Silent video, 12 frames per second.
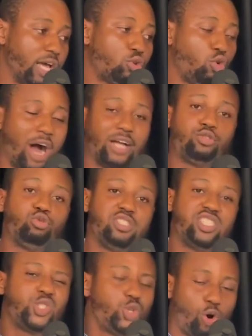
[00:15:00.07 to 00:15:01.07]
go and do the
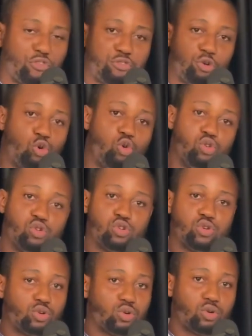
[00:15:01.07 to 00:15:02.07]
CFO
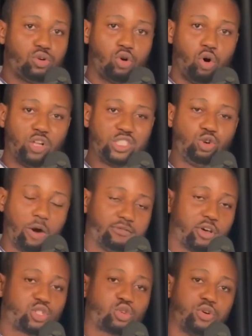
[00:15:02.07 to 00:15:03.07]
or the
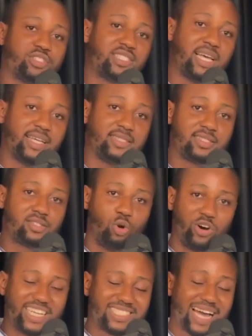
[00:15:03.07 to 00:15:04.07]
governor's consent
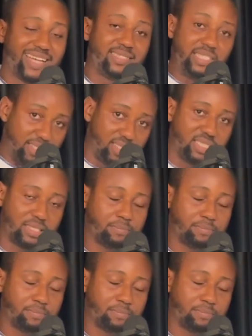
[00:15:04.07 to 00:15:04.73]
or registered deed